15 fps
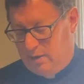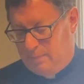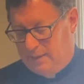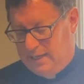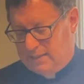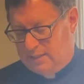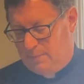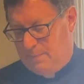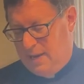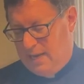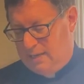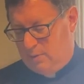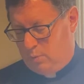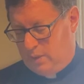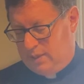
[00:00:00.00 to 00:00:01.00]
but as he
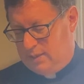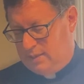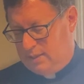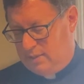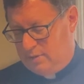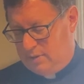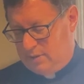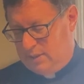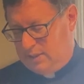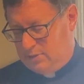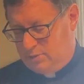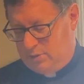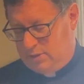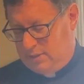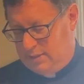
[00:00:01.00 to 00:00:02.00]
painted what
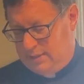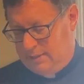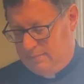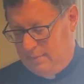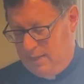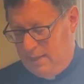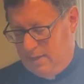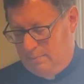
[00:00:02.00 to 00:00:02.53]
interested him,